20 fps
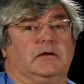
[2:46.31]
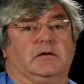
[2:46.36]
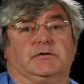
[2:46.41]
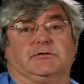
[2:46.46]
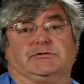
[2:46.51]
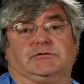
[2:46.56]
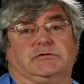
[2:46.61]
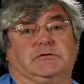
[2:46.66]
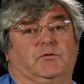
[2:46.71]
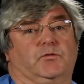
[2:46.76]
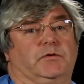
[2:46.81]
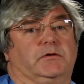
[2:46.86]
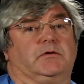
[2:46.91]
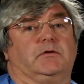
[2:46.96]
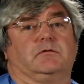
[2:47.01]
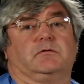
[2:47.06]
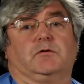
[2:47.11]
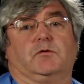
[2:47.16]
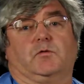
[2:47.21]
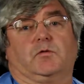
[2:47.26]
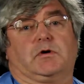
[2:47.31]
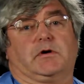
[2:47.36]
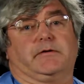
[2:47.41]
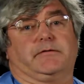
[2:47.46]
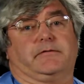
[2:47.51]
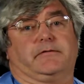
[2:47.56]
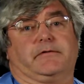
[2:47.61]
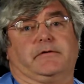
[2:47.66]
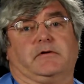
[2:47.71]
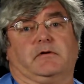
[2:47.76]
gee, we don't know why
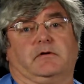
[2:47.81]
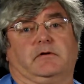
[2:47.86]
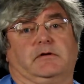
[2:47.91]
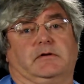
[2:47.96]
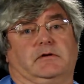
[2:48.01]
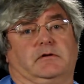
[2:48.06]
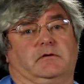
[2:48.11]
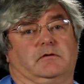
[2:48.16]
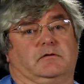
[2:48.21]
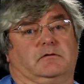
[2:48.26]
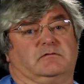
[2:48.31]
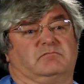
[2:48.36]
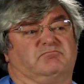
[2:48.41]
you're hurting.